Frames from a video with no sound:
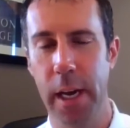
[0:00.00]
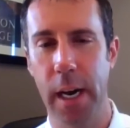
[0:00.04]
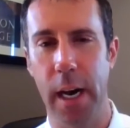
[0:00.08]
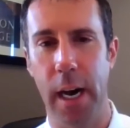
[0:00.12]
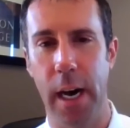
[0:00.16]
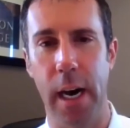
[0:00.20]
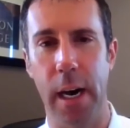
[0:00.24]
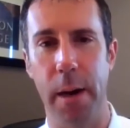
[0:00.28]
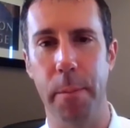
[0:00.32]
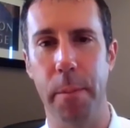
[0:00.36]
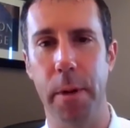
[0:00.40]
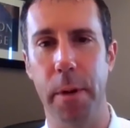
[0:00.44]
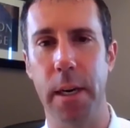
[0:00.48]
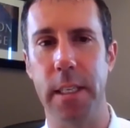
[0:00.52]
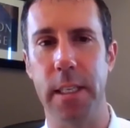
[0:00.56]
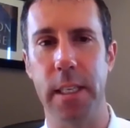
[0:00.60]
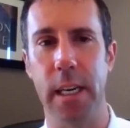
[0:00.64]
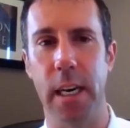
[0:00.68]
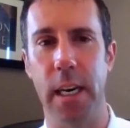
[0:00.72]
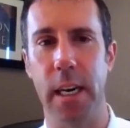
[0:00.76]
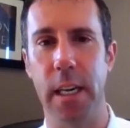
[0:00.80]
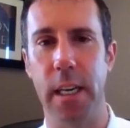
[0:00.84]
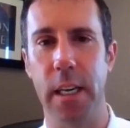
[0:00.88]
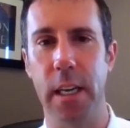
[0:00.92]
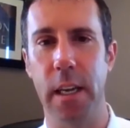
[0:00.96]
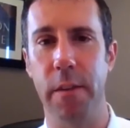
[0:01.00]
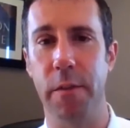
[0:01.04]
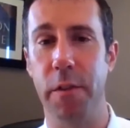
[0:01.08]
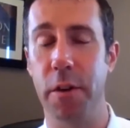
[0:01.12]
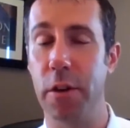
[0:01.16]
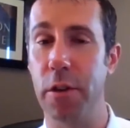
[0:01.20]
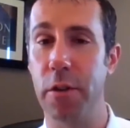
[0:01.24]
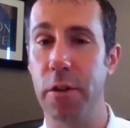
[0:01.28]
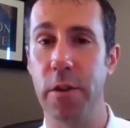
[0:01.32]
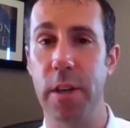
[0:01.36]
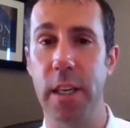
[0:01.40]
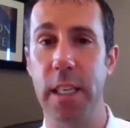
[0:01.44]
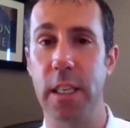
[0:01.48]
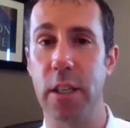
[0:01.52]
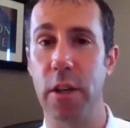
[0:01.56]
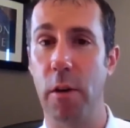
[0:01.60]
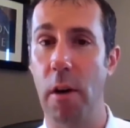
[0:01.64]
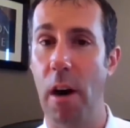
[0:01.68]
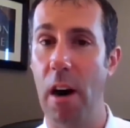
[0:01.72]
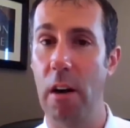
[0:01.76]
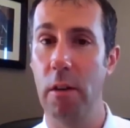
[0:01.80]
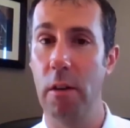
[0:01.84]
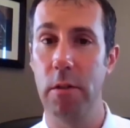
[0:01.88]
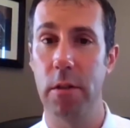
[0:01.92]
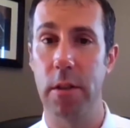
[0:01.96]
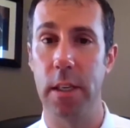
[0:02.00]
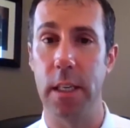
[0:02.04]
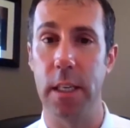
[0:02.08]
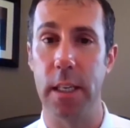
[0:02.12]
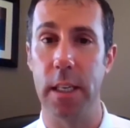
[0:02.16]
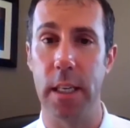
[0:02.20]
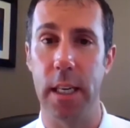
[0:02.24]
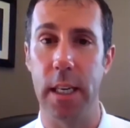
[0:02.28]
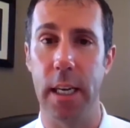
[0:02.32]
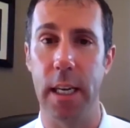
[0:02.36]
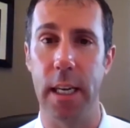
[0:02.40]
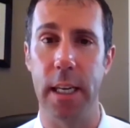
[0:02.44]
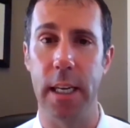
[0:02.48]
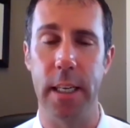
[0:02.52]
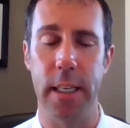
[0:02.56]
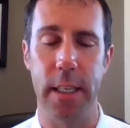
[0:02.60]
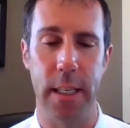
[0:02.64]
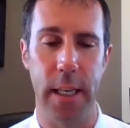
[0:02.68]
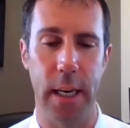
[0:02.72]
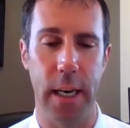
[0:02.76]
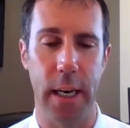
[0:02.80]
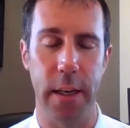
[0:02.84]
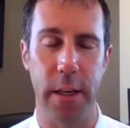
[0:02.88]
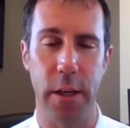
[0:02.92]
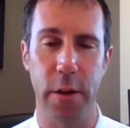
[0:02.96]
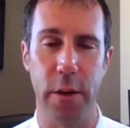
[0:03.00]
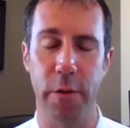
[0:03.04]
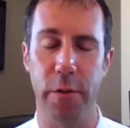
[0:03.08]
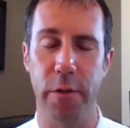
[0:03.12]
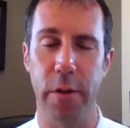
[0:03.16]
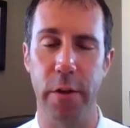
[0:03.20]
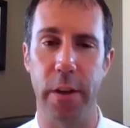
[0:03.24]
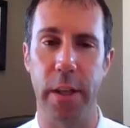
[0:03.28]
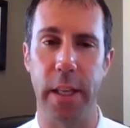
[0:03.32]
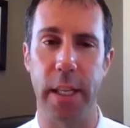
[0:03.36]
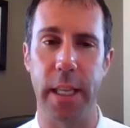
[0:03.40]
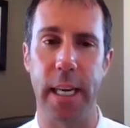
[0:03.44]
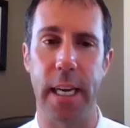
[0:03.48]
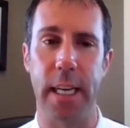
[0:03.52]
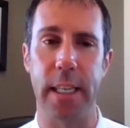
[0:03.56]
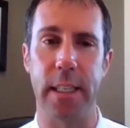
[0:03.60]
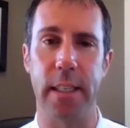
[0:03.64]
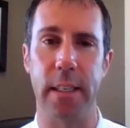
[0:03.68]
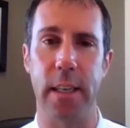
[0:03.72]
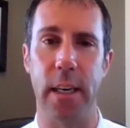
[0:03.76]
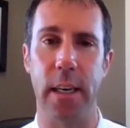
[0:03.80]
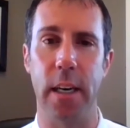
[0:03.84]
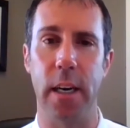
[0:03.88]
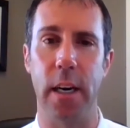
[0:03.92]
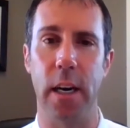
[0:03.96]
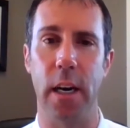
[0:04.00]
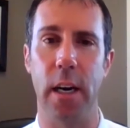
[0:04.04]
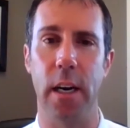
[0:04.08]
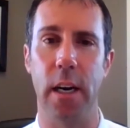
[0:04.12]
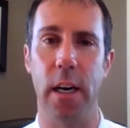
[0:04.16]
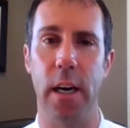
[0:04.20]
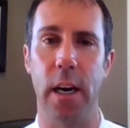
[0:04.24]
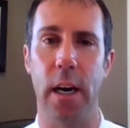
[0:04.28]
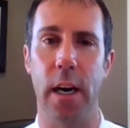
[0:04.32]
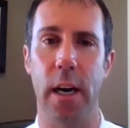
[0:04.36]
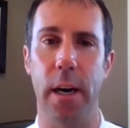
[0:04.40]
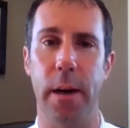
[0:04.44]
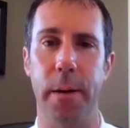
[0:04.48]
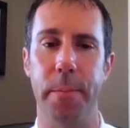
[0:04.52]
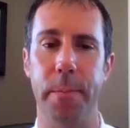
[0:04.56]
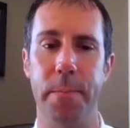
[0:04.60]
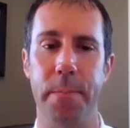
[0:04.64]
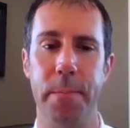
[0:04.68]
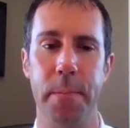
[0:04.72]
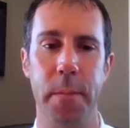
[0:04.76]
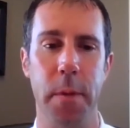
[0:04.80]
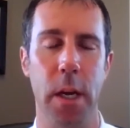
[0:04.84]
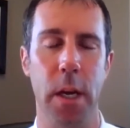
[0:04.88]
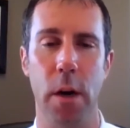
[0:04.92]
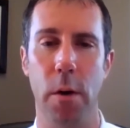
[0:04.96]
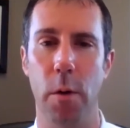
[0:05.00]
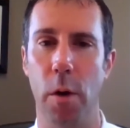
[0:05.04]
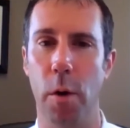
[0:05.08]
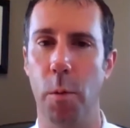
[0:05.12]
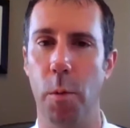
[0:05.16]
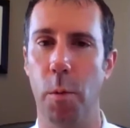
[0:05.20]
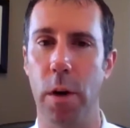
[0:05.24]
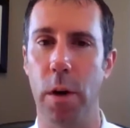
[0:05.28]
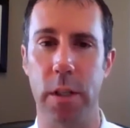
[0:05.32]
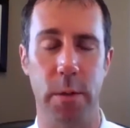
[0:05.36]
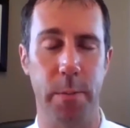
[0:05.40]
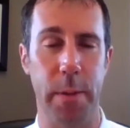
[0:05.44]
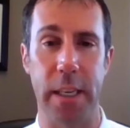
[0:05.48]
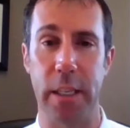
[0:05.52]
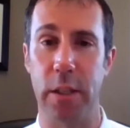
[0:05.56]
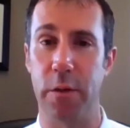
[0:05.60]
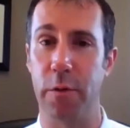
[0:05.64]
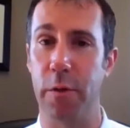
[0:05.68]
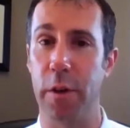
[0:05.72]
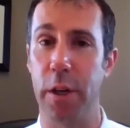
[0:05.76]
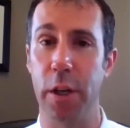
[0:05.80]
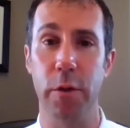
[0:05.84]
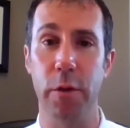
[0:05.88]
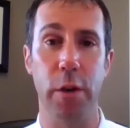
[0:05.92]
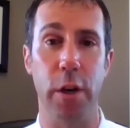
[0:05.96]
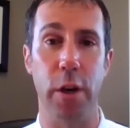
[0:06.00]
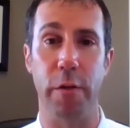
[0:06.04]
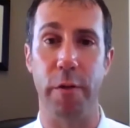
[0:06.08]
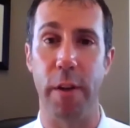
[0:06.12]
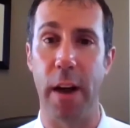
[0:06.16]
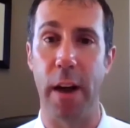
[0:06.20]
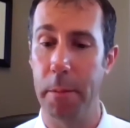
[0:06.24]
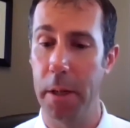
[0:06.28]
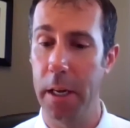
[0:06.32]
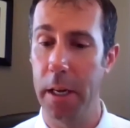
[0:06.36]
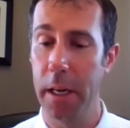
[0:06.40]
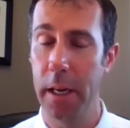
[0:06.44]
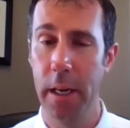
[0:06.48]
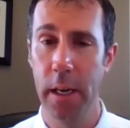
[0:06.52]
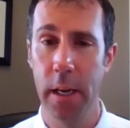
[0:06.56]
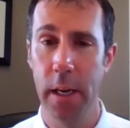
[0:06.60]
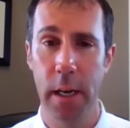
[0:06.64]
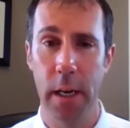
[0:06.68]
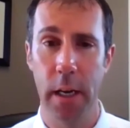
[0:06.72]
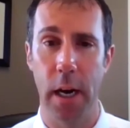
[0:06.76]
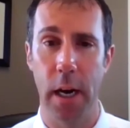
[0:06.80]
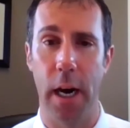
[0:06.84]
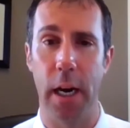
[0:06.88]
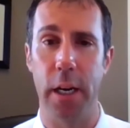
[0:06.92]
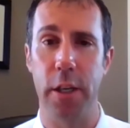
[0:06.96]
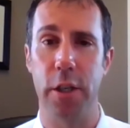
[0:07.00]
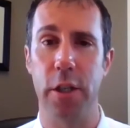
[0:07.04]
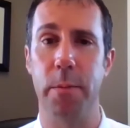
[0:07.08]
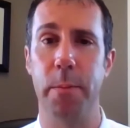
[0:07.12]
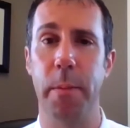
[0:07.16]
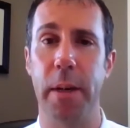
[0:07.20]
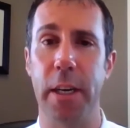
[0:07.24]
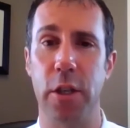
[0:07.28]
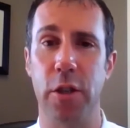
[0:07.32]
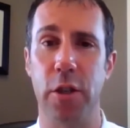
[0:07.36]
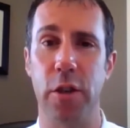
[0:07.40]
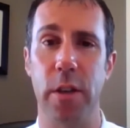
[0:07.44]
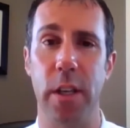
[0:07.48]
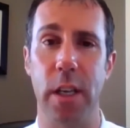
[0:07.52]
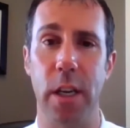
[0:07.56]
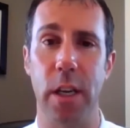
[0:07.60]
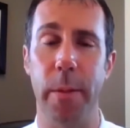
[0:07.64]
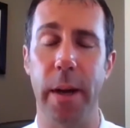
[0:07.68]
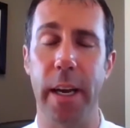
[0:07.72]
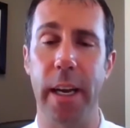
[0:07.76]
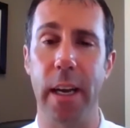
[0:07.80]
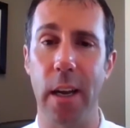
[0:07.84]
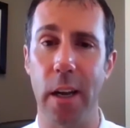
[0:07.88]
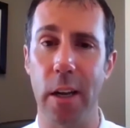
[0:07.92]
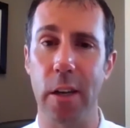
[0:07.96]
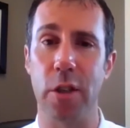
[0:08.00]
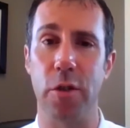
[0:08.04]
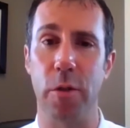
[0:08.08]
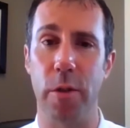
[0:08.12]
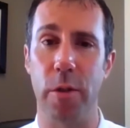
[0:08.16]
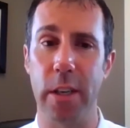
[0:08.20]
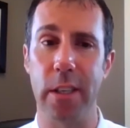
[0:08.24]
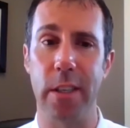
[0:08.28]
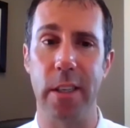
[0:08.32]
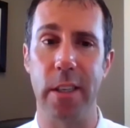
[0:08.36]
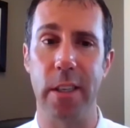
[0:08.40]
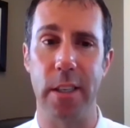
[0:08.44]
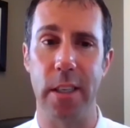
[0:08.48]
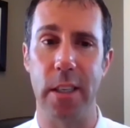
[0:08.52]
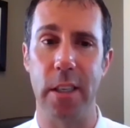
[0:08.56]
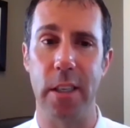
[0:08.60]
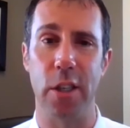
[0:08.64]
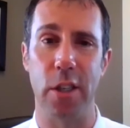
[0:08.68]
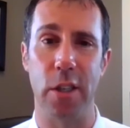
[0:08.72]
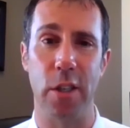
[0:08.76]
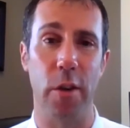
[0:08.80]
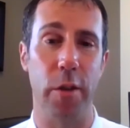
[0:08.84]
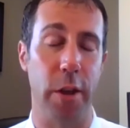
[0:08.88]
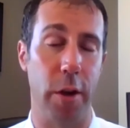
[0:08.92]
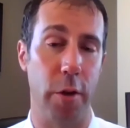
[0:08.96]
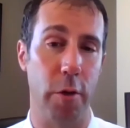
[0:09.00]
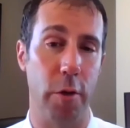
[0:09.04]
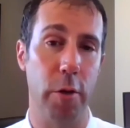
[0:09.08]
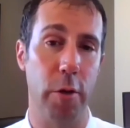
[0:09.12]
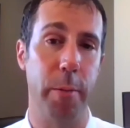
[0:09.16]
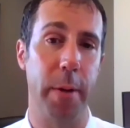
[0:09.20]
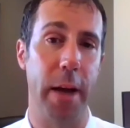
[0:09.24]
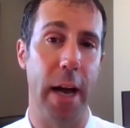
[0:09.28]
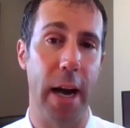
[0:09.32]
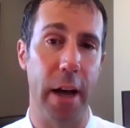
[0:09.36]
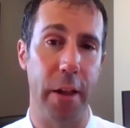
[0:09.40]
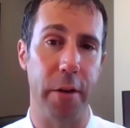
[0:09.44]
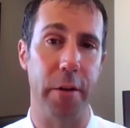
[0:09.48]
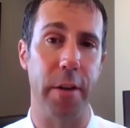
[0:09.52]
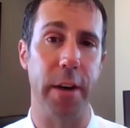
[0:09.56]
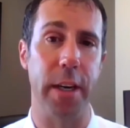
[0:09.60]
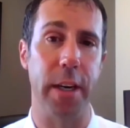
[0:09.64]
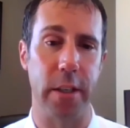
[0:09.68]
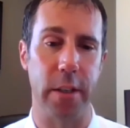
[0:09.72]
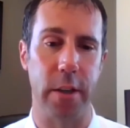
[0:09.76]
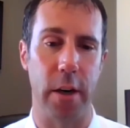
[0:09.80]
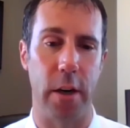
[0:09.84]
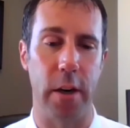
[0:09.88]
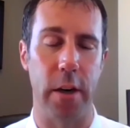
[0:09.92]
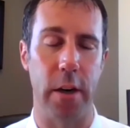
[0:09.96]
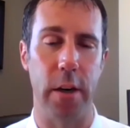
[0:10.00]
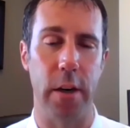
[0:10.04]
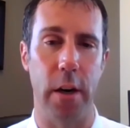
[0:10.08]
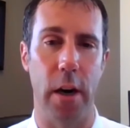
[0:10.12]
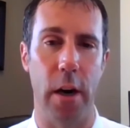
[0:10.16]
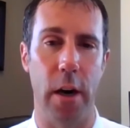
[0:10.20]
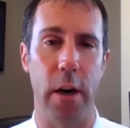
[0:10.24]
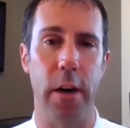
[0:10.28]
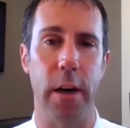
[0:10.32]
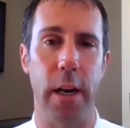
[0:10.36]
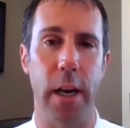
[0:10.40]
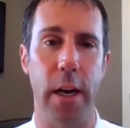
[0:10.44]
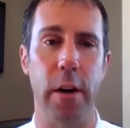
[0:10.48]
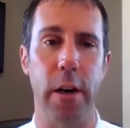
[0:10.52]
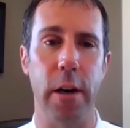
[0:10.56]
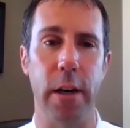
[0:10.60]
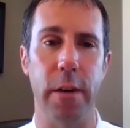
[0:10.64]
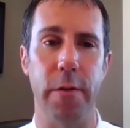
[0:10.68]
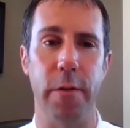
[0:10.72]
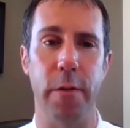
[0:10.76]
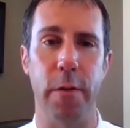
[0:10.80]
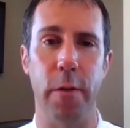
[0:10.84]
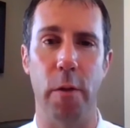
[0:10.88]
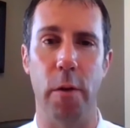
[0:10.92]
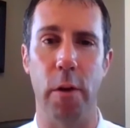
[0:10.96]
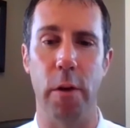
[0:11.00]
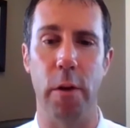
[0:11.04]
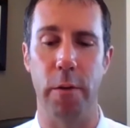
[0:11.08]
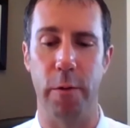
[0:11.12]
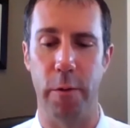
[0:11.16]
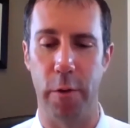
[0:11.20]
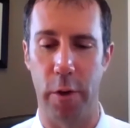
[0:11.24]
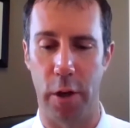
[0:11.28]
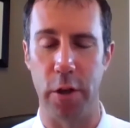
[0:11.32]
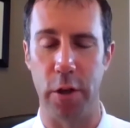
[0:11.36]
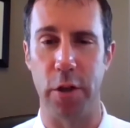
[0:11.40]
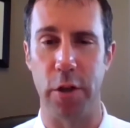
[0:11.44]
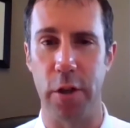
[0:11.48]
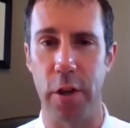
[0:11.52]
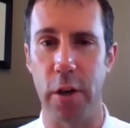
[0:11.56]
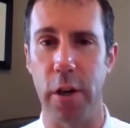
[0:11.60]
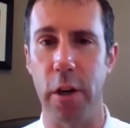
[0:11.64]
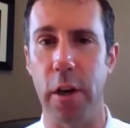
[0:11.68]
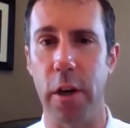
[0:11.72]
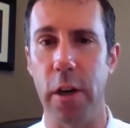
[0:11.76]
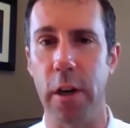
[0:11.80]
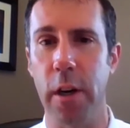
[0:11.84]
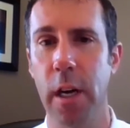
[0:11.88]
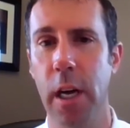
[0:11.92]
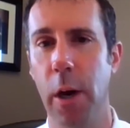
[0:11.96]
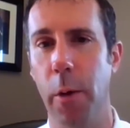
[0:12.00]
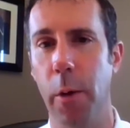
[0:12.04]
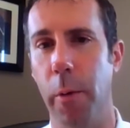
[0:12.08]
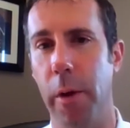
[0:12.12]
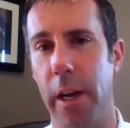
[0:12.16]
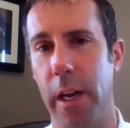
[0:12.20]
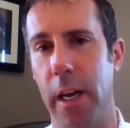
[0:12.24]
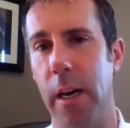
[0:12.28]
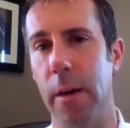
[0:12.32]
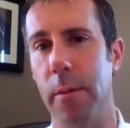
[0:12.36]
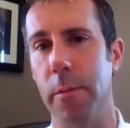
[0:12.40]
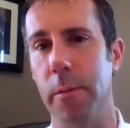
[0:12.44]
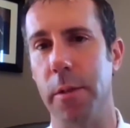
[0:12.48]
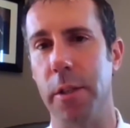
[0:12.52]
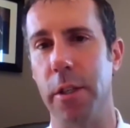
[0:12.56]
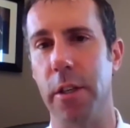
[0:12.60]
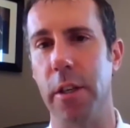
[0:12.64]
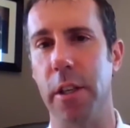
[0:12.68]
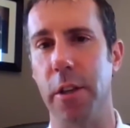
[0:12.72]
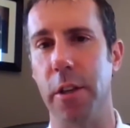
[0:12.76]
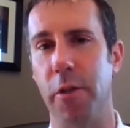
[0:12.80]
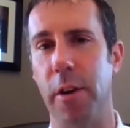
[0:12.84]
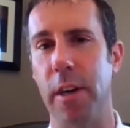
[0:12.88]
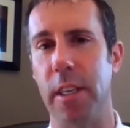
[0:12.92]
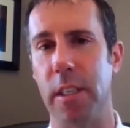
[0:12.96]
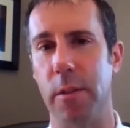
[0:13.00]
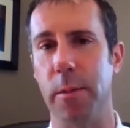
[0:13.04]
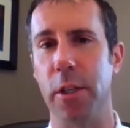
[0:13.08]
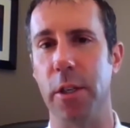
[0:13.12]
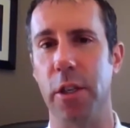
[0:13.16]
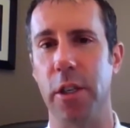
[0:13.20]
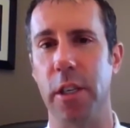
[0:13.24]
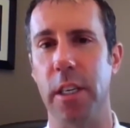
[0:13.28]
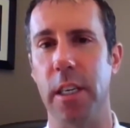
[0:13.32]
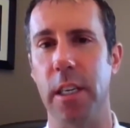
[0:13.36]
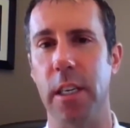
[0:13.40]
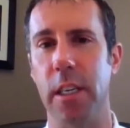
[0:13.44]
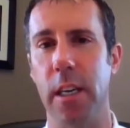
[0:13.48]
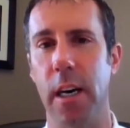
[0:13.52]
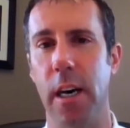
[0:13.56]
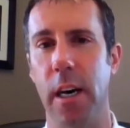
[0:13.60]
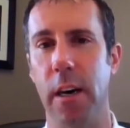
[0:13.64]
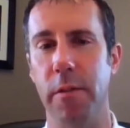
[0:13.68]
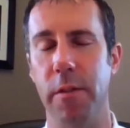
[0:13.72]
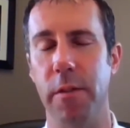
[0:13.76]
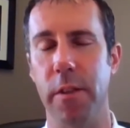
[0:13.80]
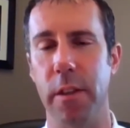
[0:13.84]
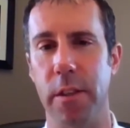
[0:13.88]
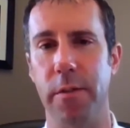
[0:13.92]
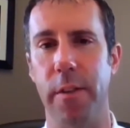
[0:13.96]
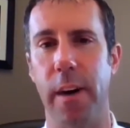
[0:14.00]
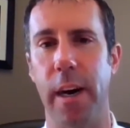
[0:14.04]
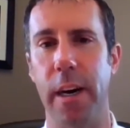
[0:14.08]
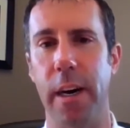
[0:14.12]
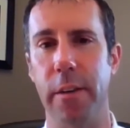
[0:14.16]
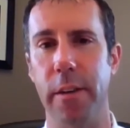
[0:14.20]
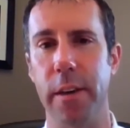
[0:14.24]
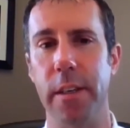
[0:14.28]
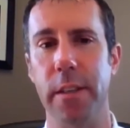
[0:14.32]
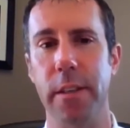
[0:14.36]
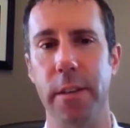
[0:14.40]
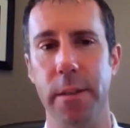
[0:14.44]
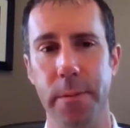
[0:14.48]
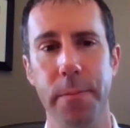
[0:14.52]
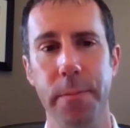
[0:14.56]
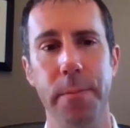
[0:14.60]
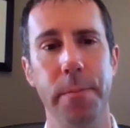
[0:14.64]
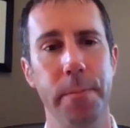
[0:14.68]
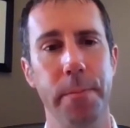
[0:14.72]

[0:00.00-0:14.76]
But if you do need to go out and you feel that that's what's best for you and your family, just make sure that you're making good choices, and just know that group gatherings are an area for concern when it comes to the transmission of this virus.